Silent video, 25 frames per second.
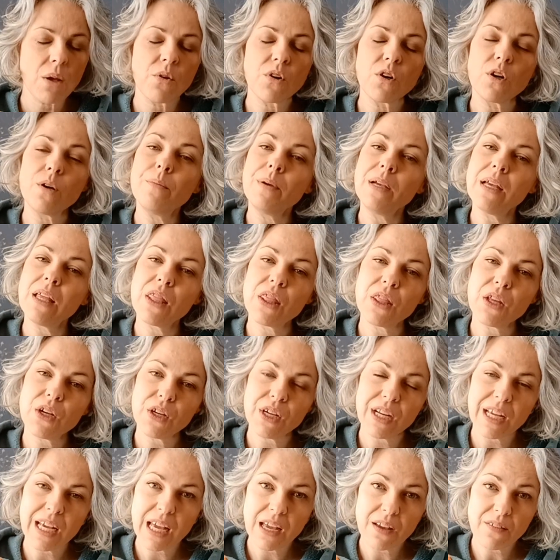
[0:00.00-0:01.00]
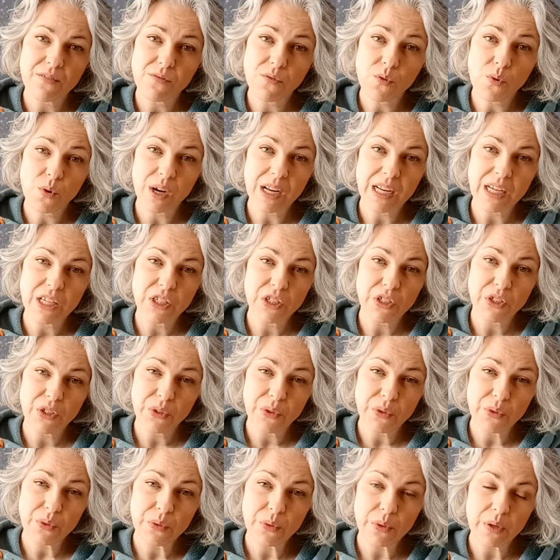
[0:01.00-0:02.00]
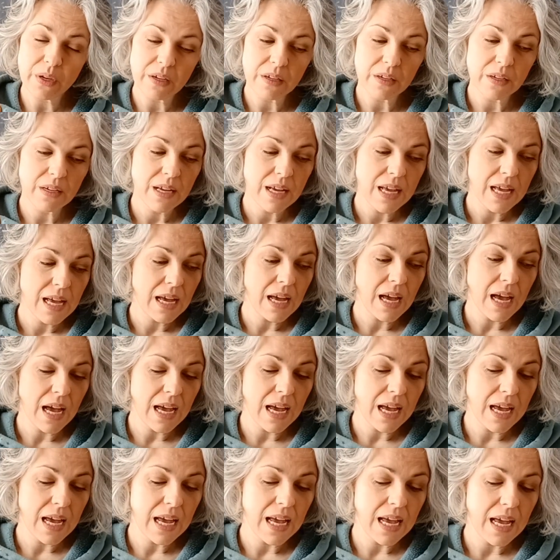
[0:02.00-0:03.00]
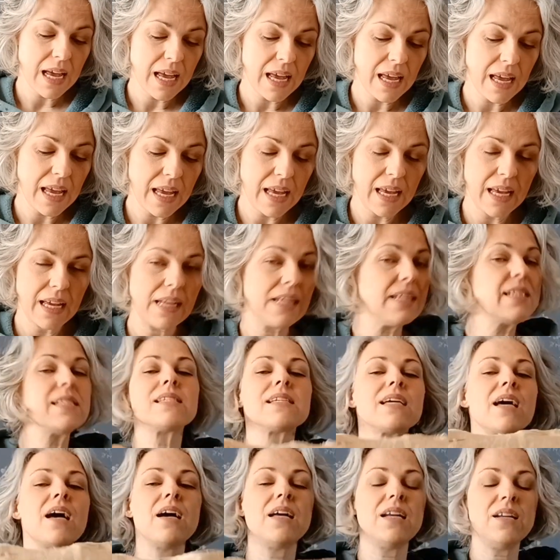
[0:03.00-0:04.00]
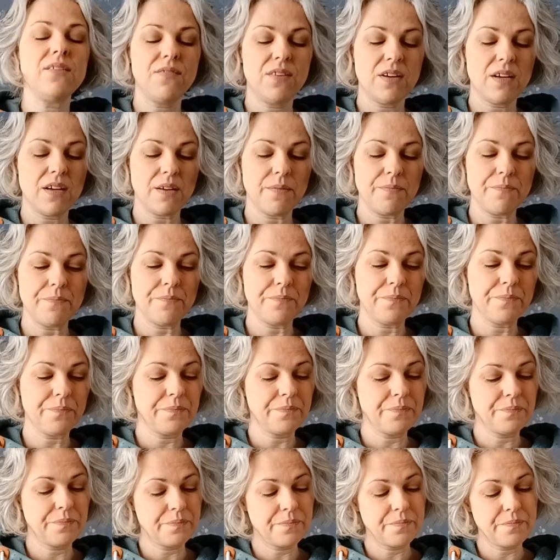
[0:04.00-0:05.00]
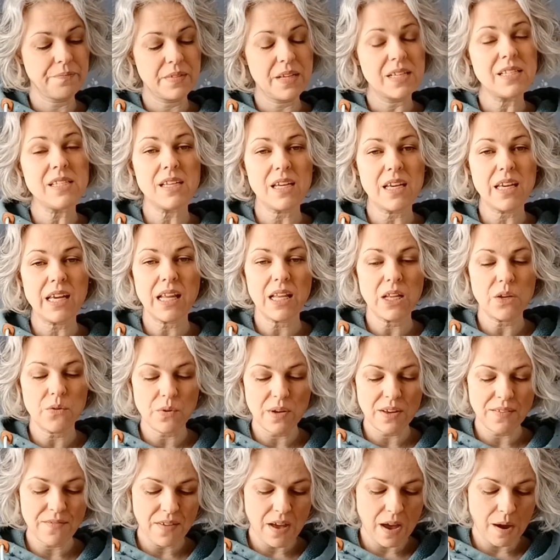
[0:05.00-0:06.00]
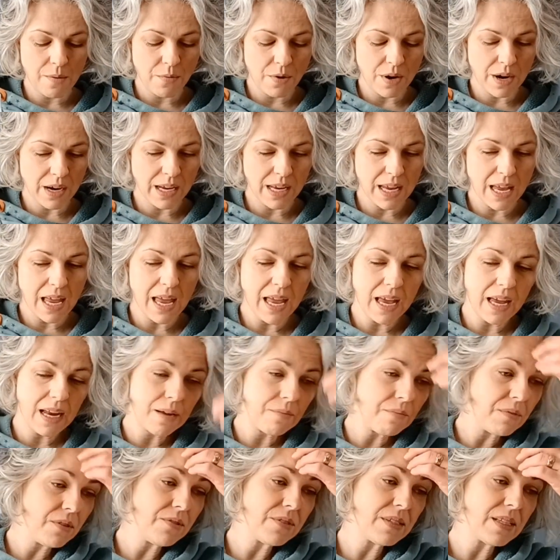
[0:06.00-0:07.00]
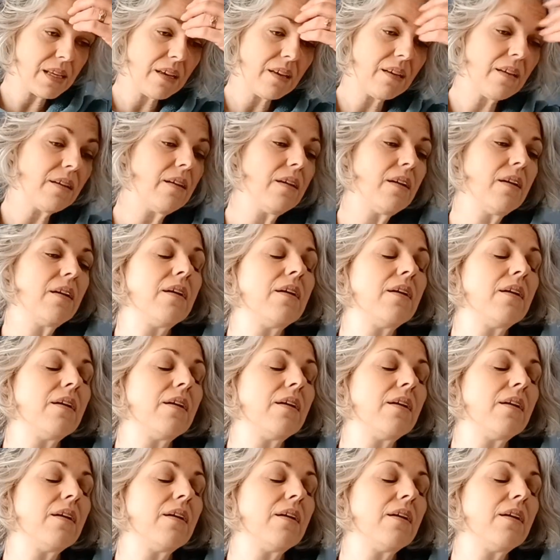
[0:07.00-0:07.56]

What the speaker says: could be a 38-42, and it's kind of it's a yellowy fabric, and I'm using,